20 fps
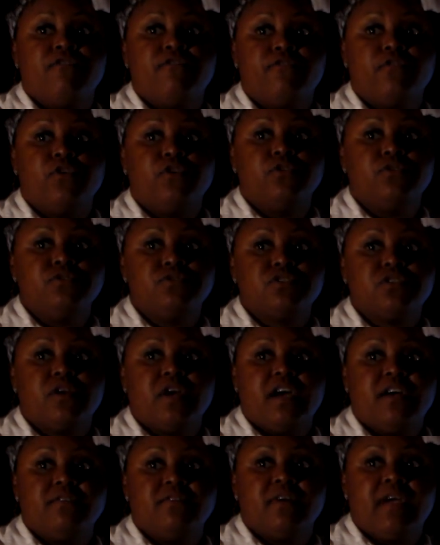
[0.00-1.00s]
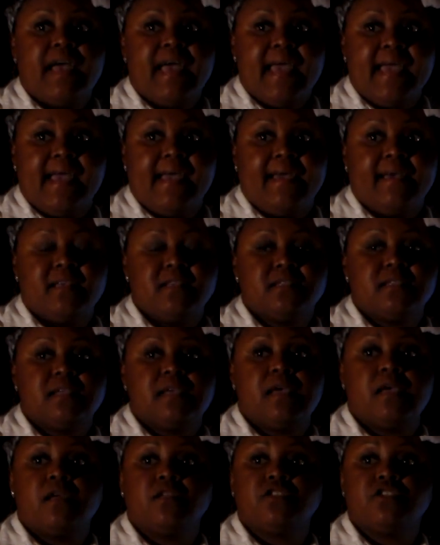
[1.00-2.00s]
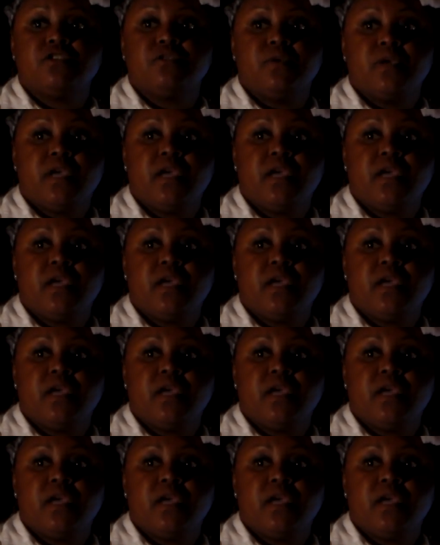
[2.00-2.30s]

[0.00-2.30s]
For whosoever has, to